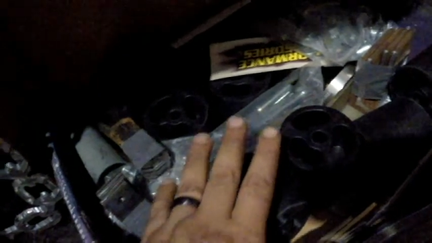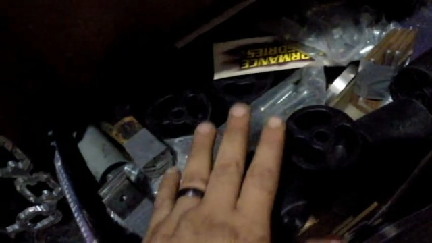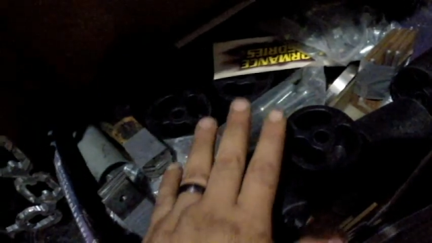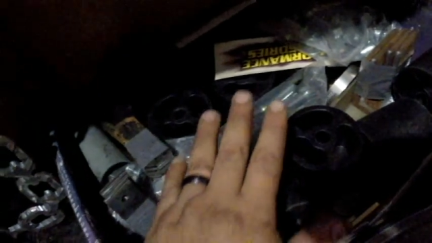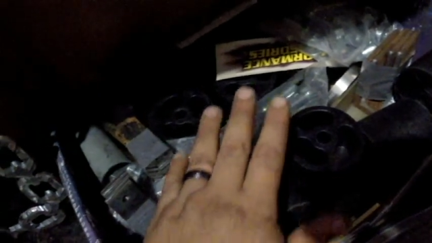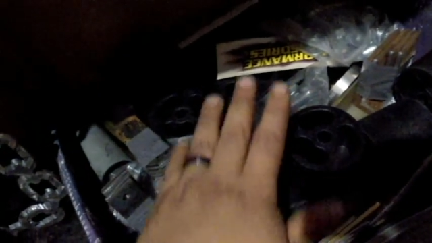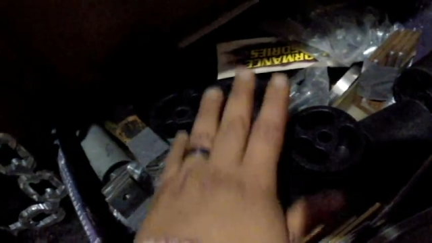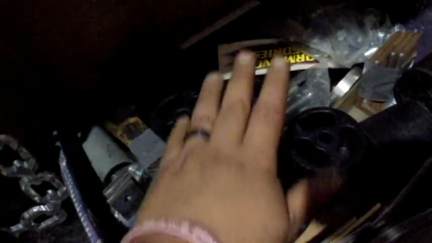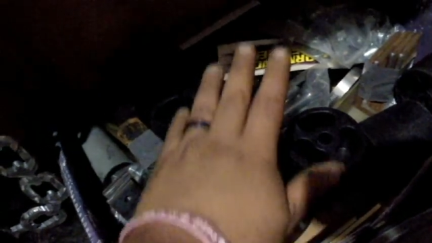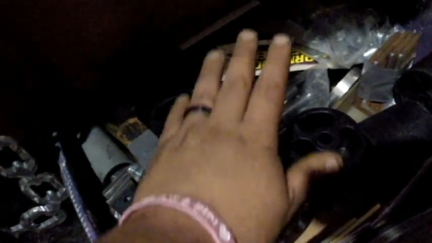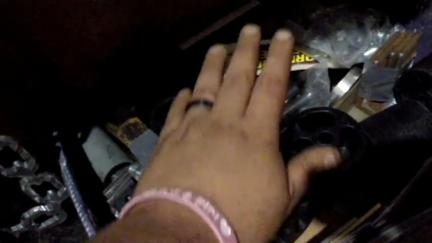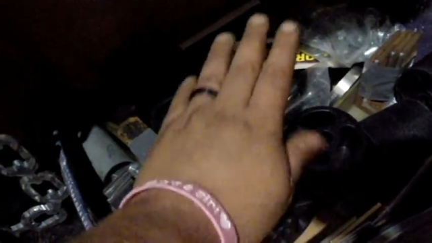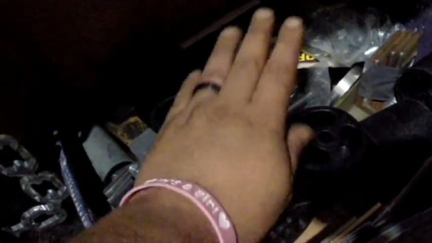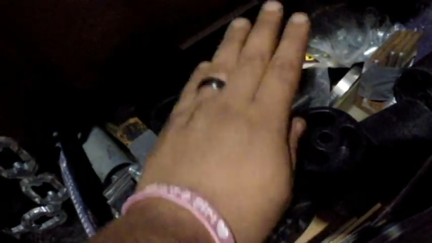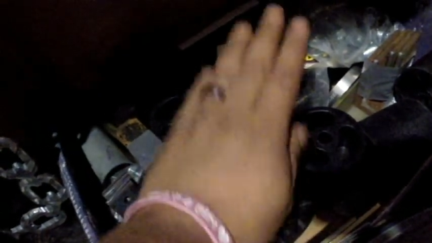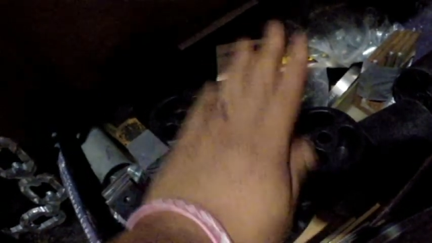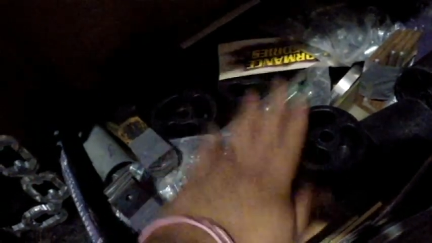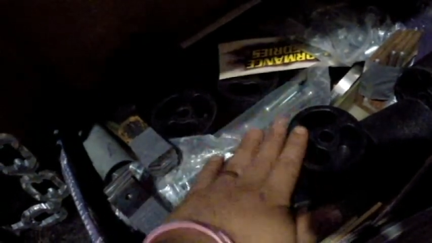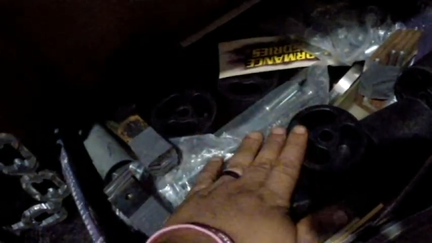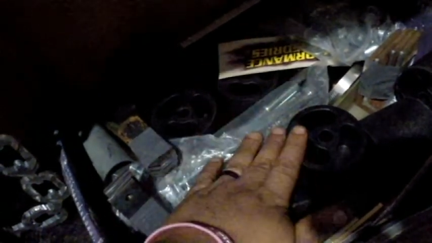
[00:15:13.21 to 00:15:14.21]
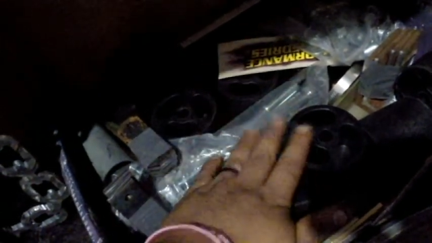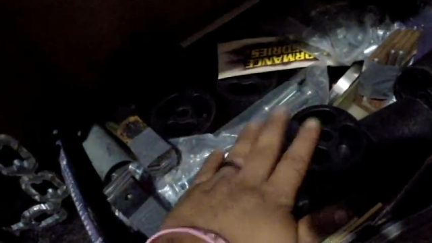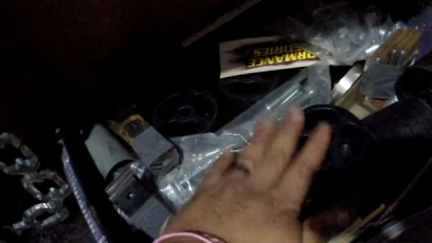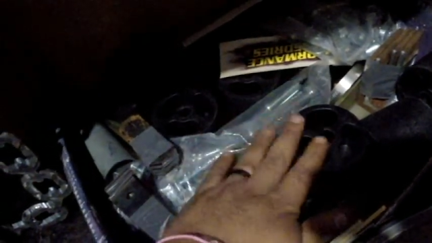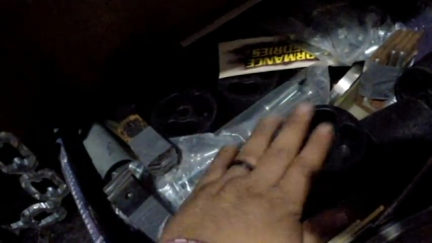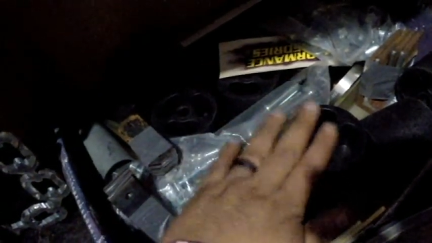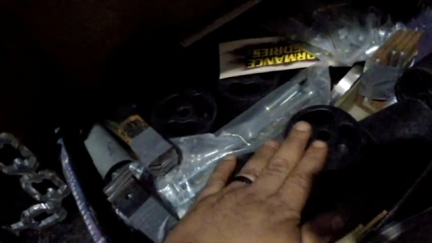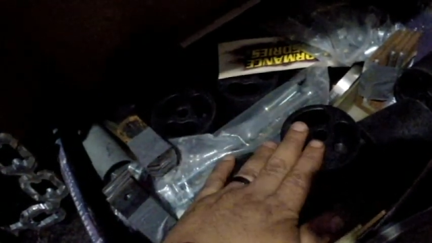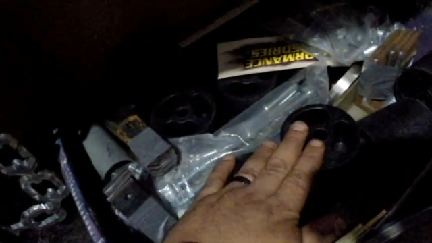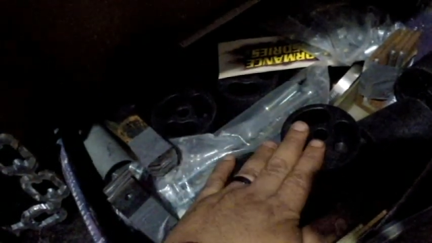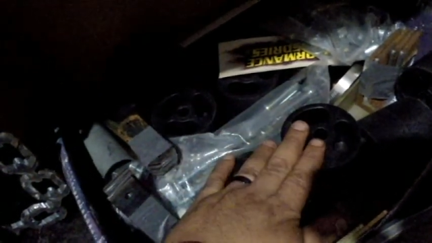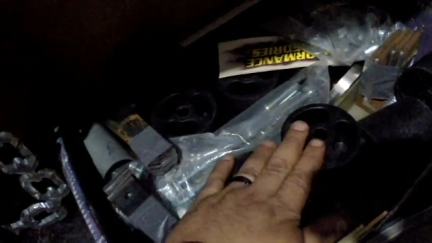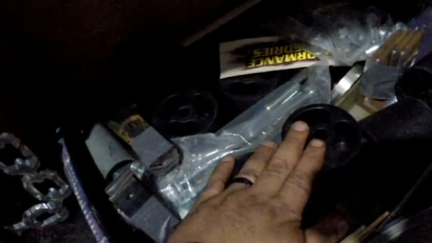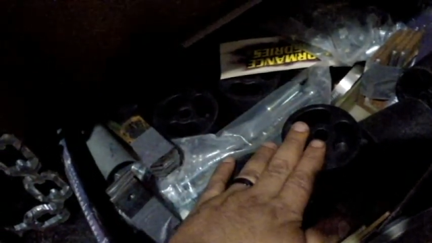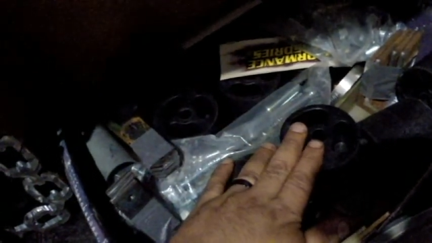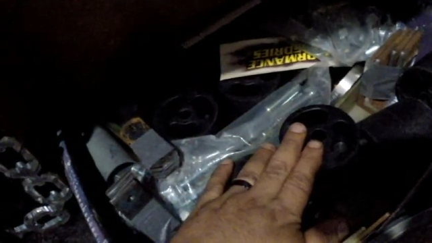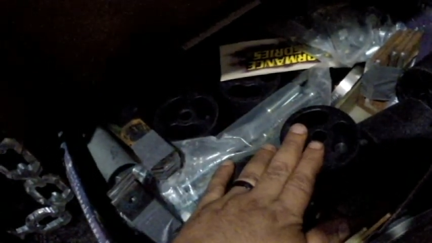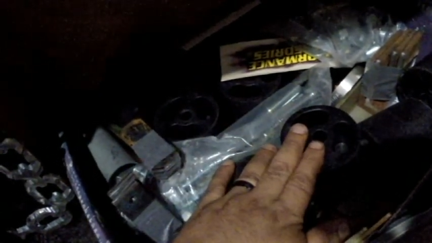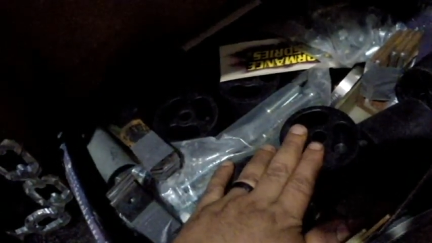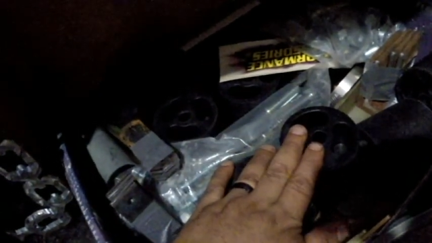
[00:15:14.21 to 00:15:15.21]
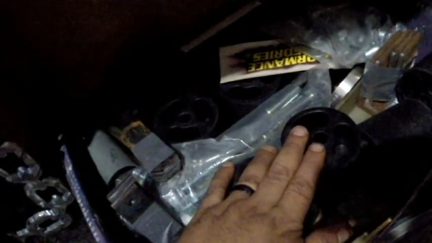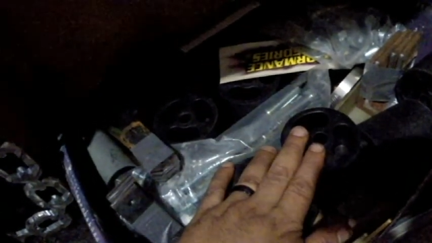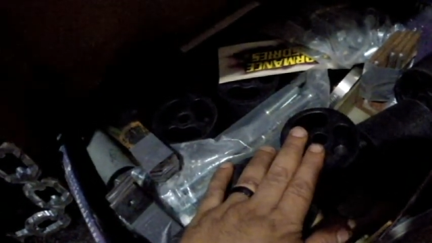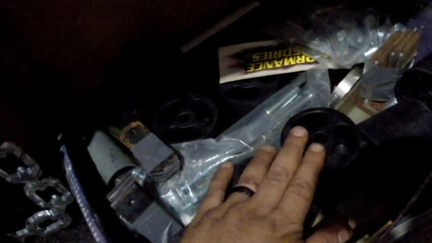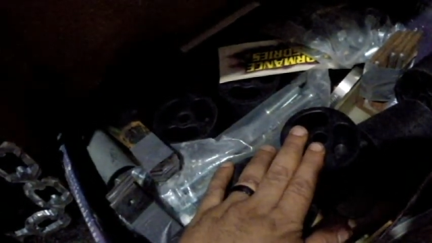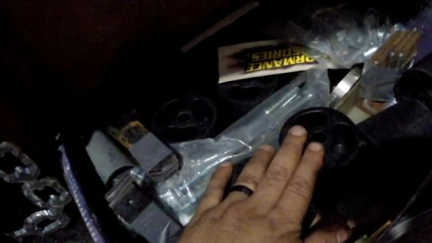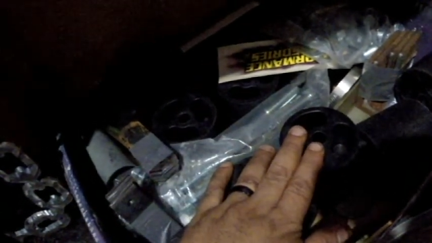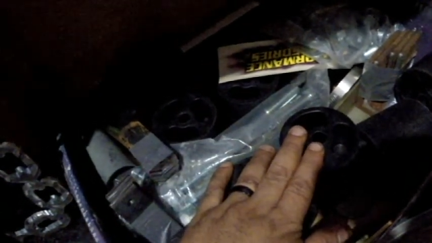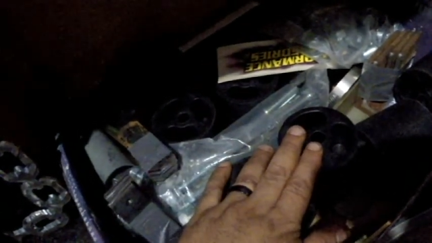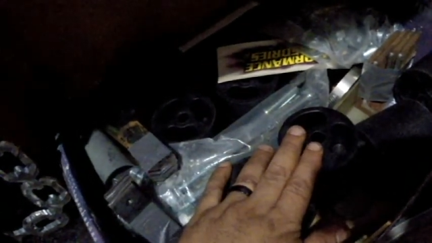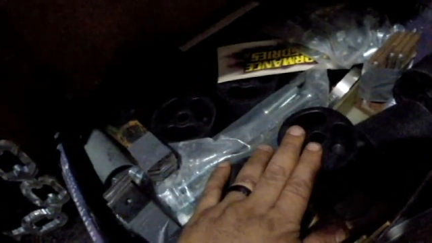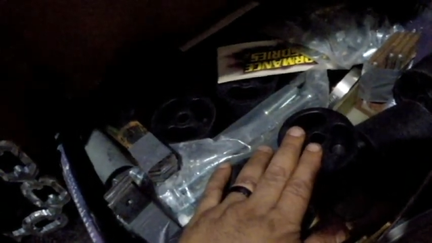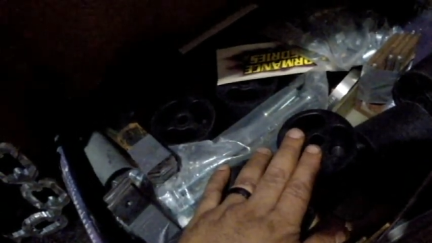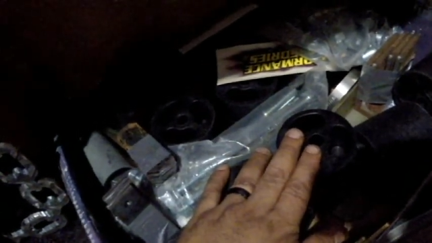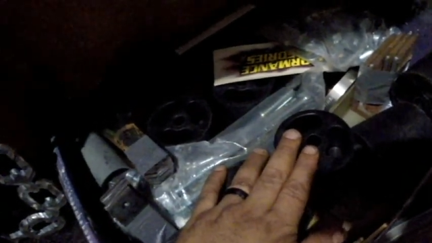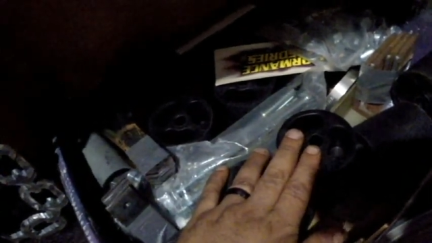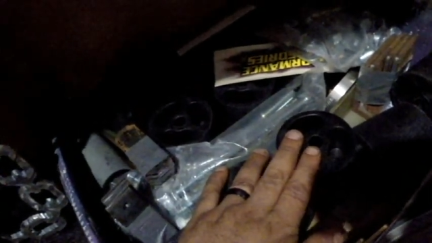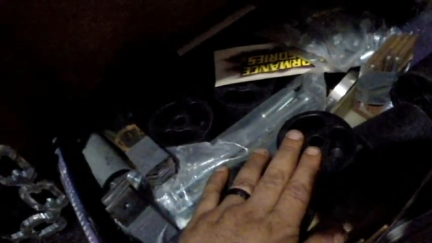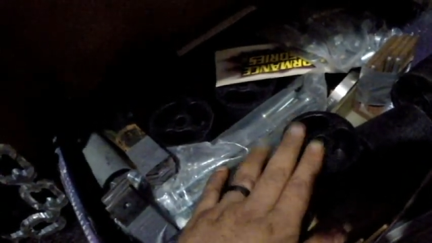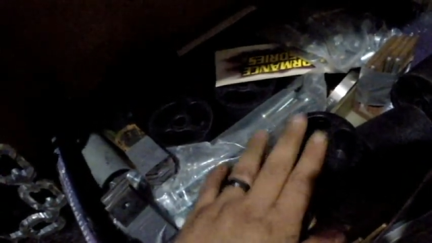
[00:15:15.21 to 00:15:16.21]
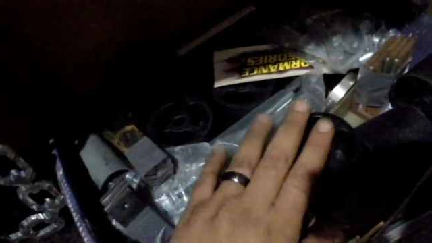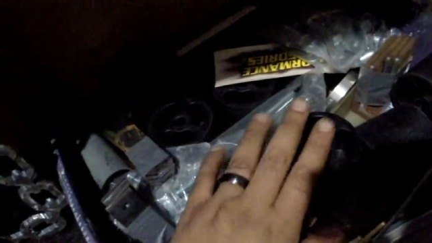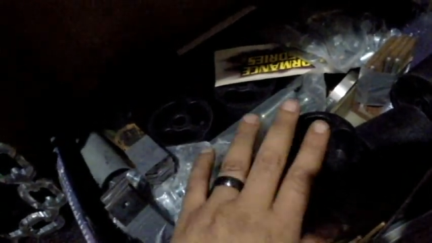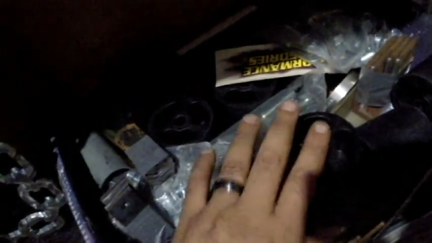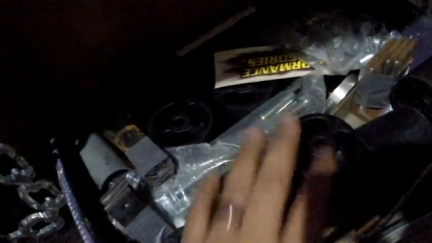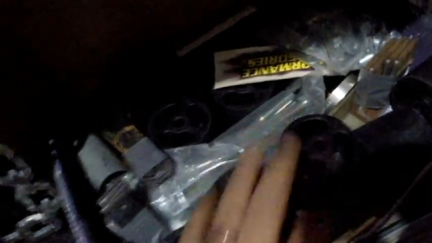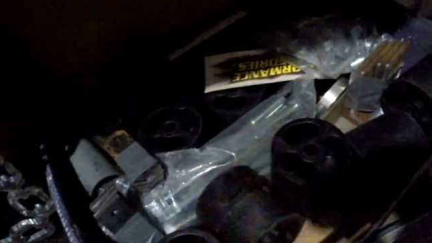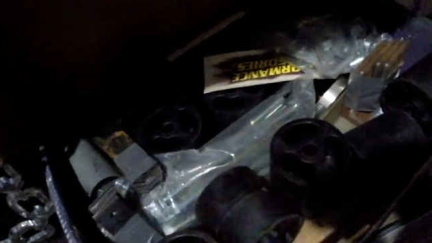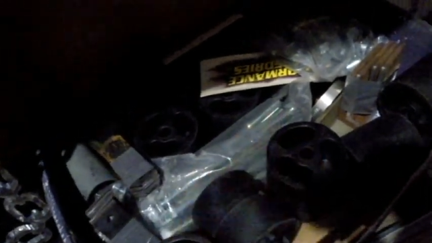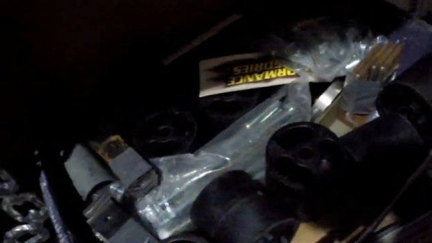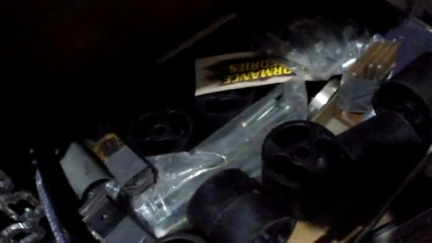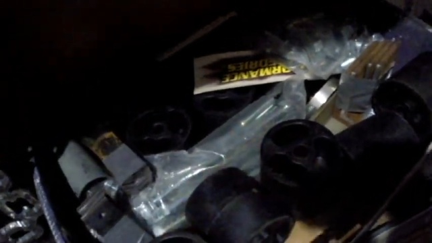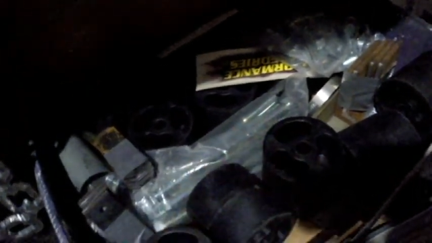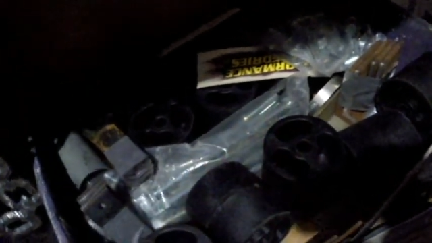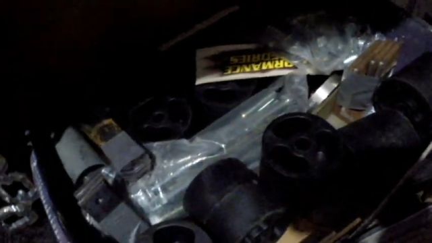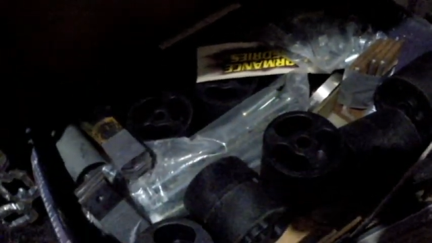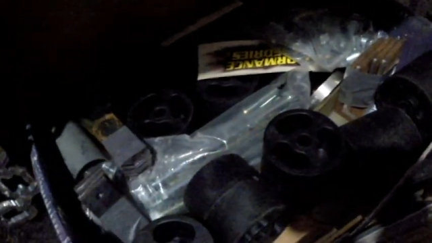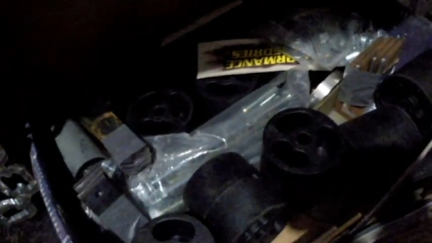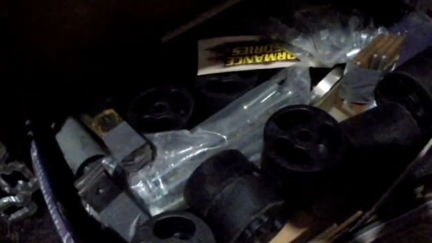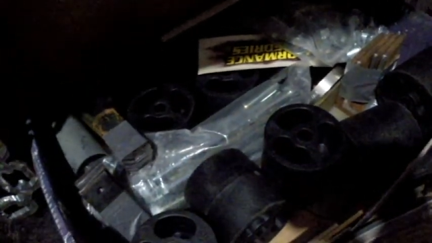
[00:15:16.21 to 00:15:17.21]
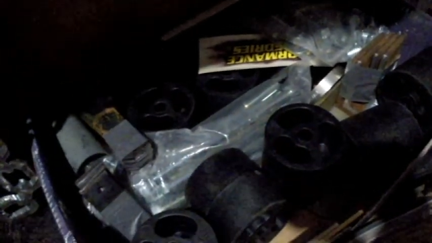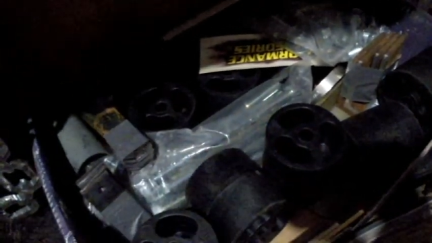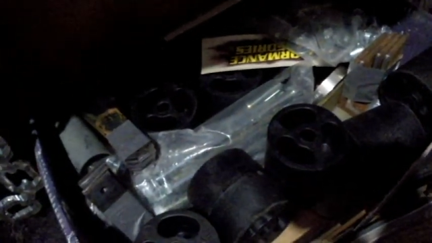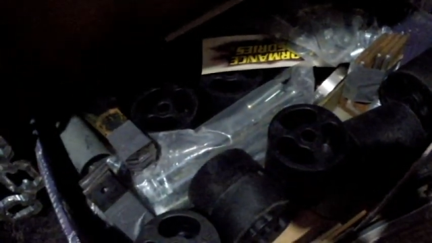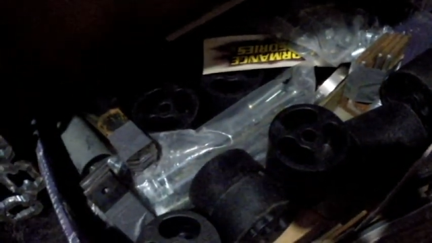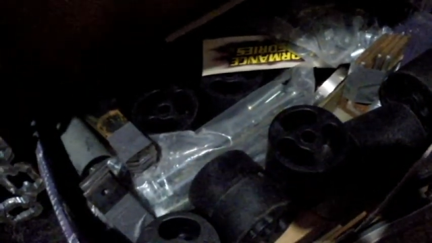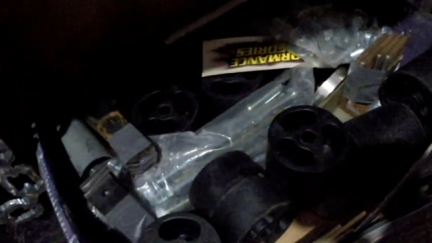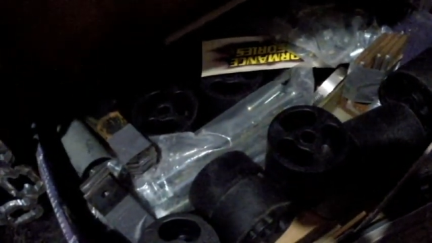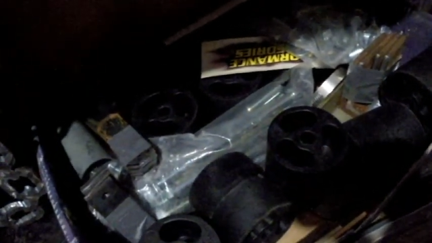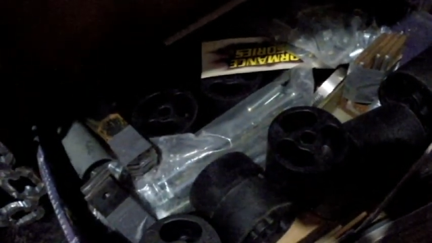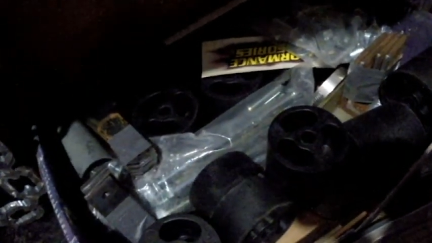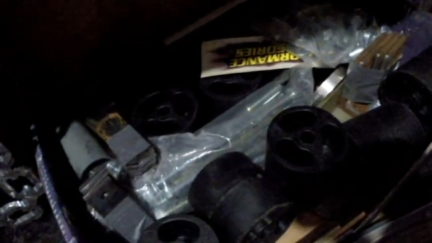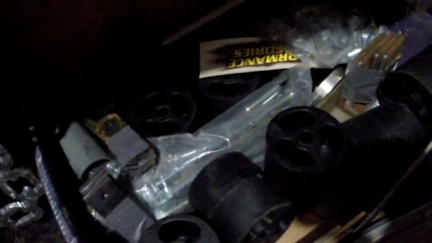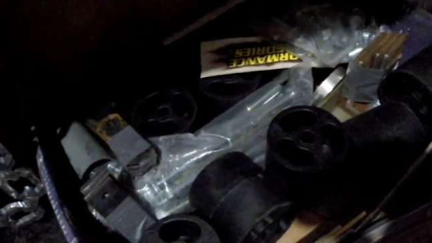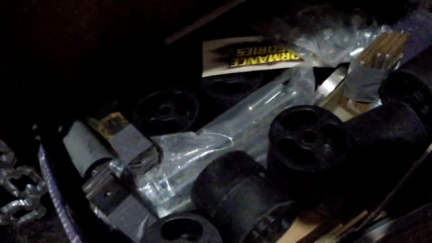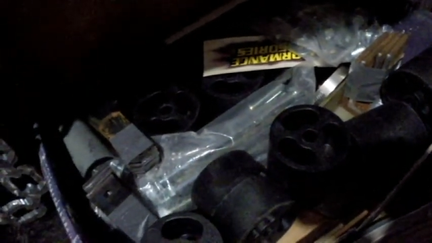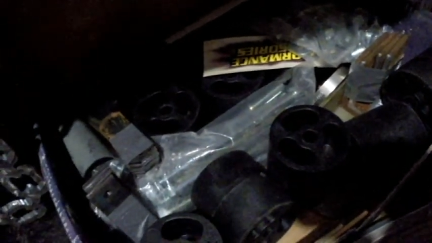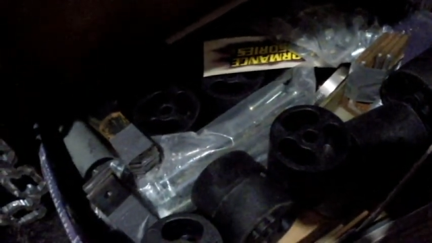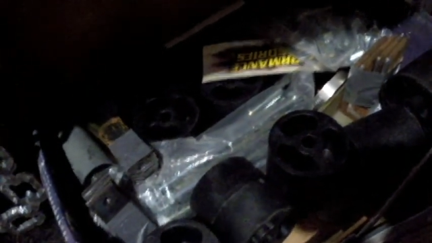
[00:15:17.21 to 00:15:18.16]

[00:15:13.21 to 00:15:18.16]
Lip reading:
(no speaker visible)